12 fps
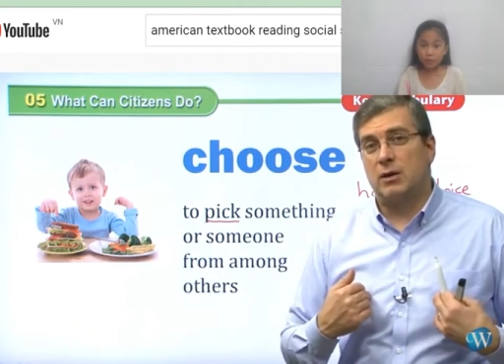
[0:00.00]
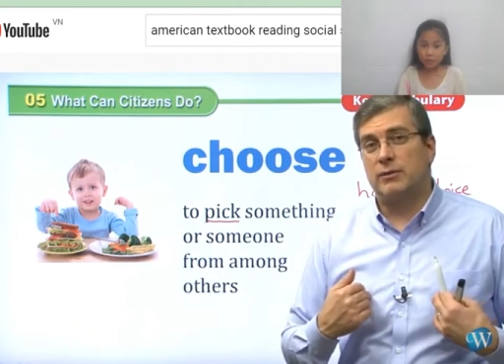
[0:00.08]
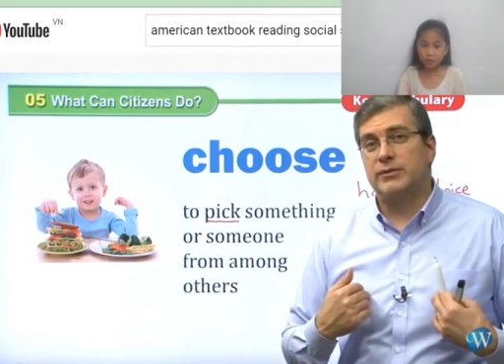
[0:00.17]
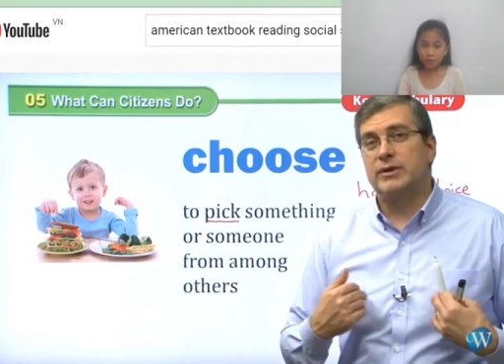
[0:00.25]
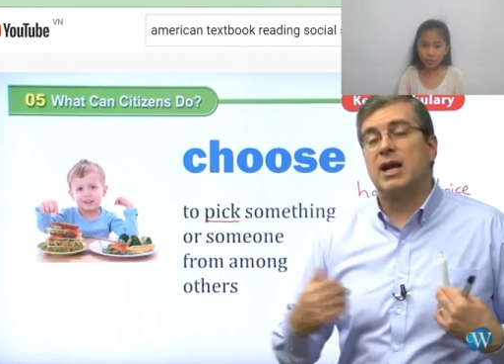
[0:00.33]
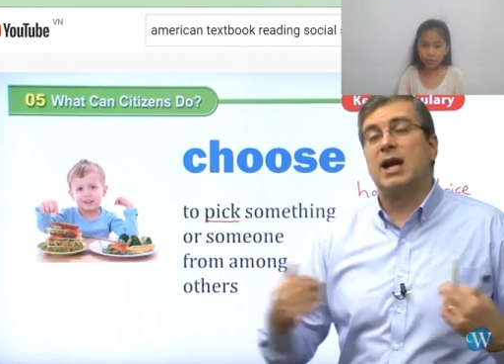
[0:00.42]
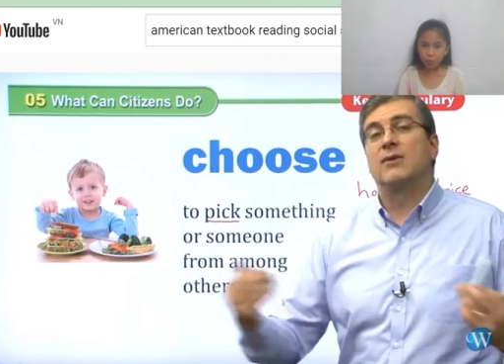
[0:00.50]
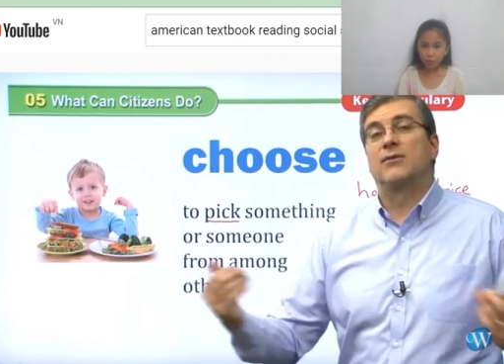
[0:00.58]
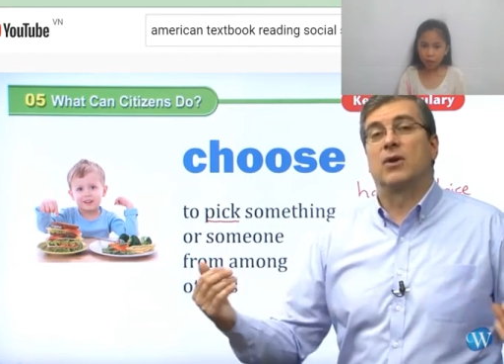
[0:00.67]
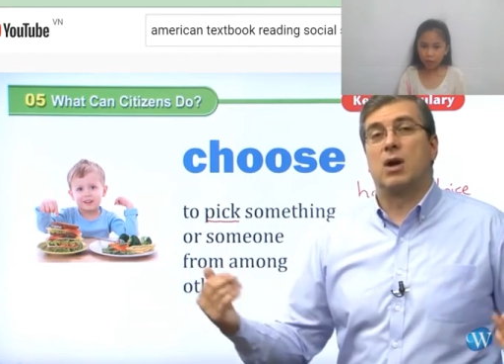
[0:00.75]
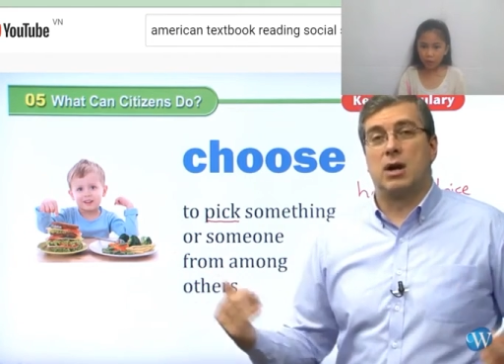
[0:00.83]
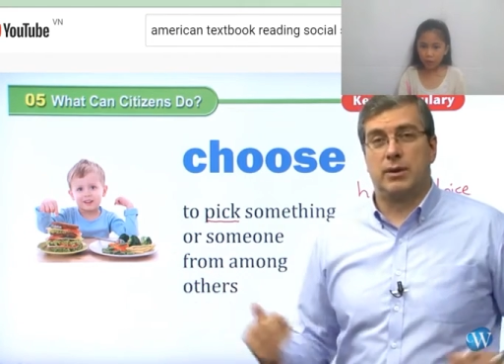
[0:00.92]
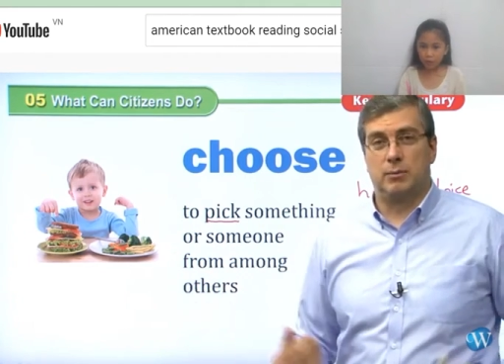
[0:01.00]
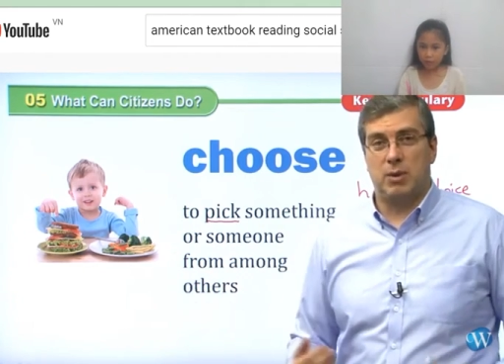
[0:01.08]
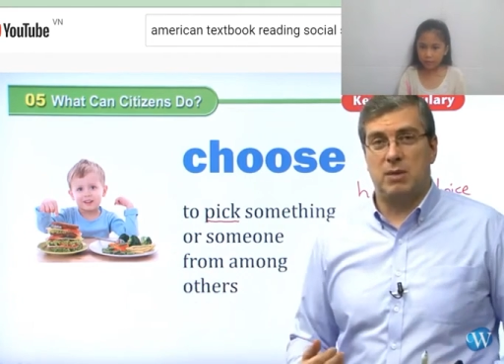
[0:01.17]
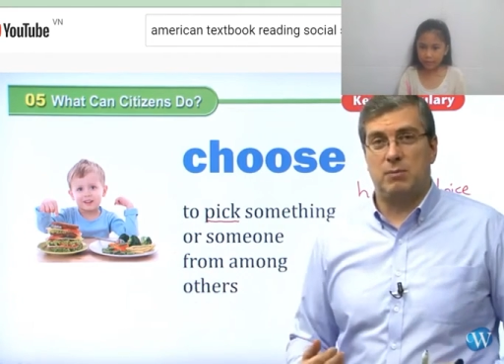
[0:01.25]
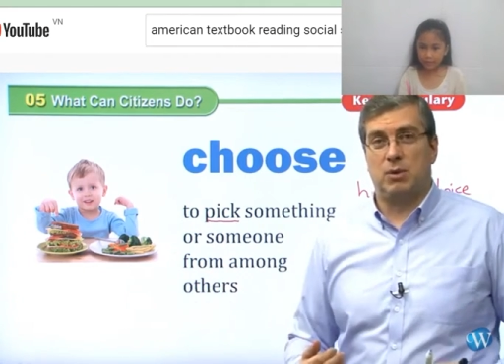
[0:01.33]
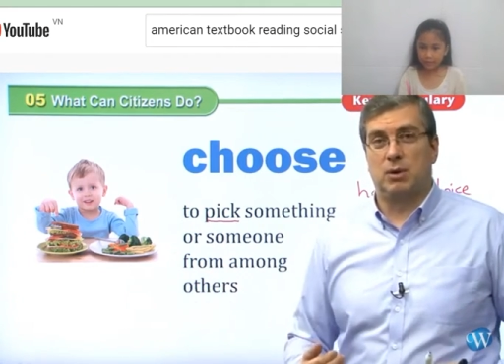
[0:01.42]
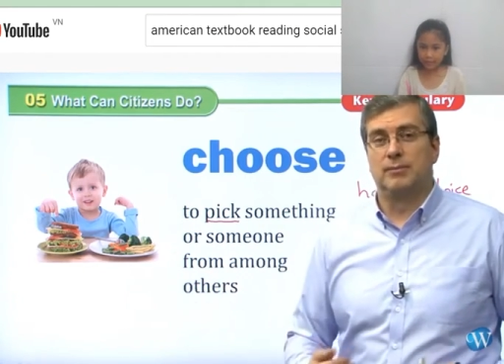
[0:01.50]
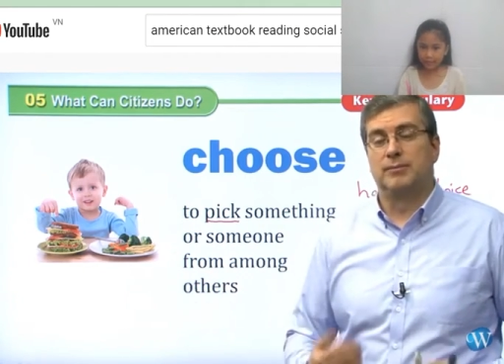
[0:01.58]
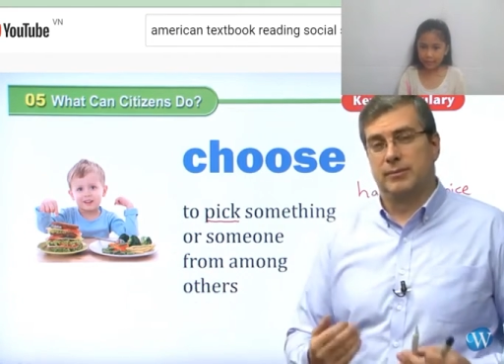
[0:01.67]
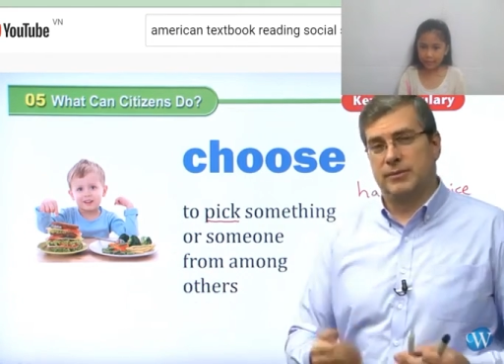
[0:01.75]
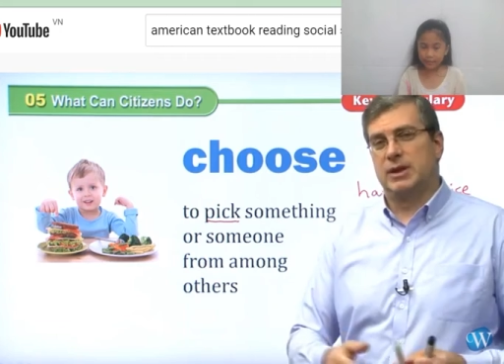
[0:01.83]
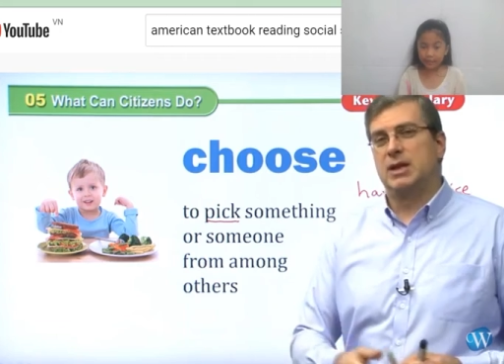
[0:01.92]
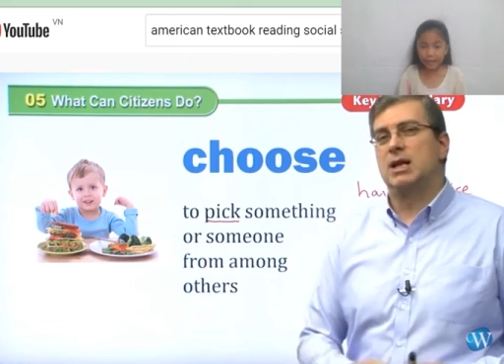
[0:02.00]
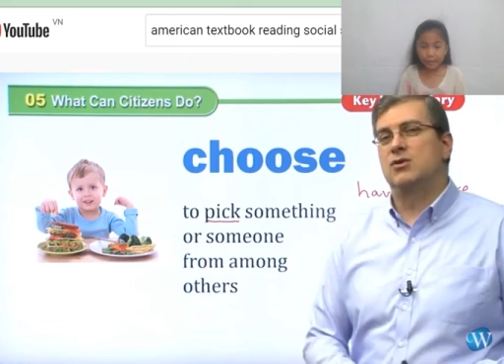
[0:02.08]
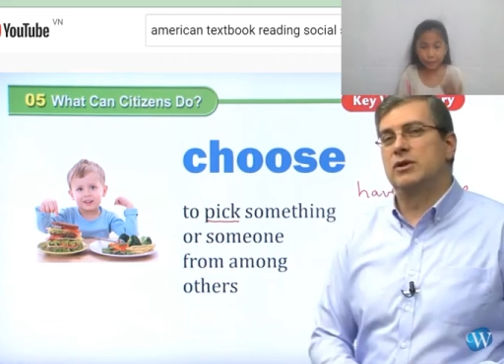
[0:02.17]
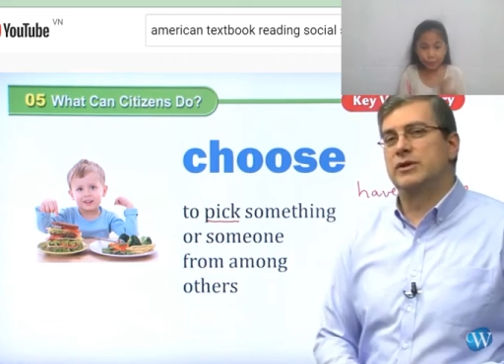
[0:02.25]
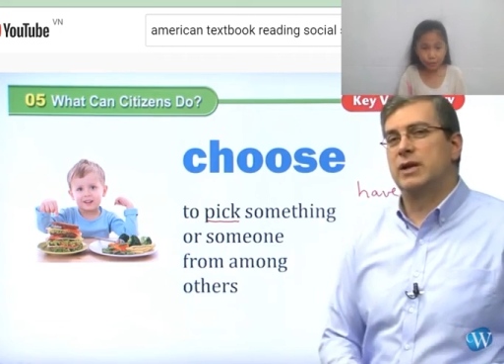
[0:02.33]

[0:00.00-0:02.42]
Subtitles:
You choose where you're going to eat.